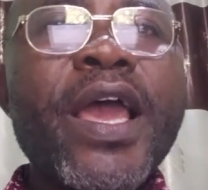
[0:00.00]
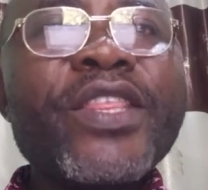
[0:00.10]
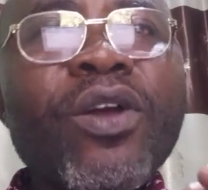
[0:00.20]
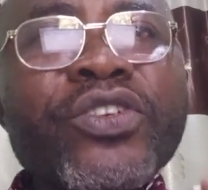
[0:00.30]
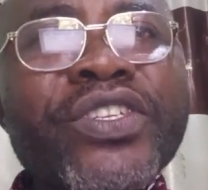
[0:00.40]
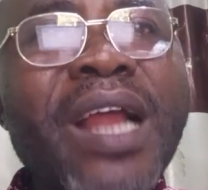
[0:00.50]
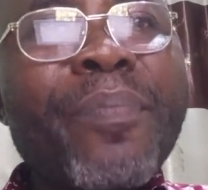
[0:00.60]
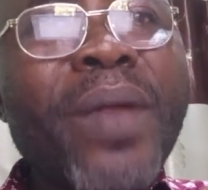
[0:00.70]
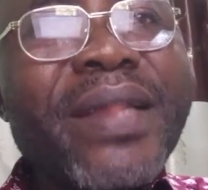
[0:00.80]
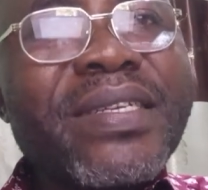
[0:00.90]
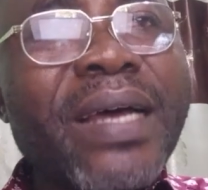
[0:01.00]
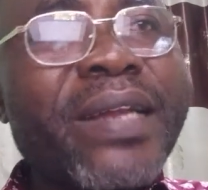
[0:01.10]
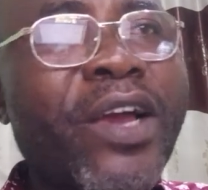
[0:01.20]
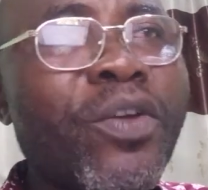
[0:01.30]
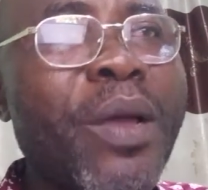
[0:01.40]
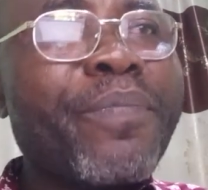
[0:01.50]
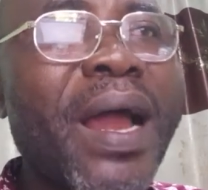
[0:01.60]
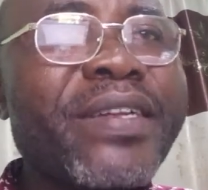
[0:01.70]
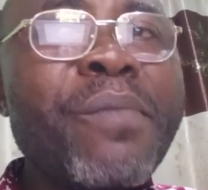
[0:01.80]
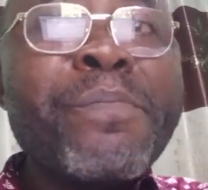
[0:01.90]
Educational planning and economic
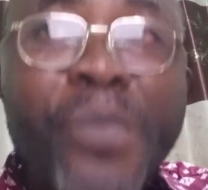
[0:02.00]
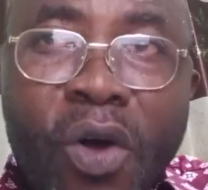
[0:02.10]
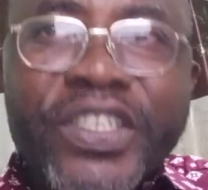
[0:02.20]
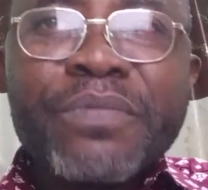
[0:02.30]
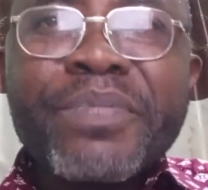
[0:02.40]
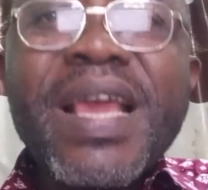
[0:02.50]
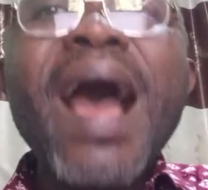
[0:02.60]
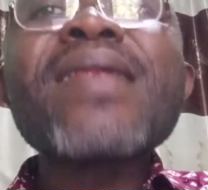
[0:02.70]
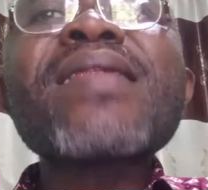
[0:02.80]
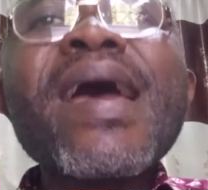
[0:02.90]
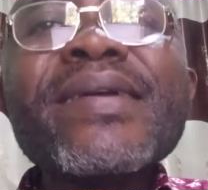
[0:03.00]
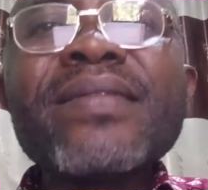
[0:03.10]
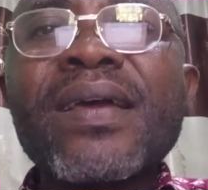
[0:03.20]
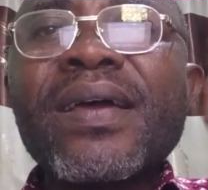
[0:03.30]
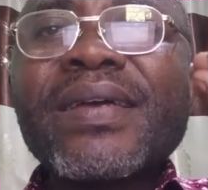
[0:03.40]
planning must be aligned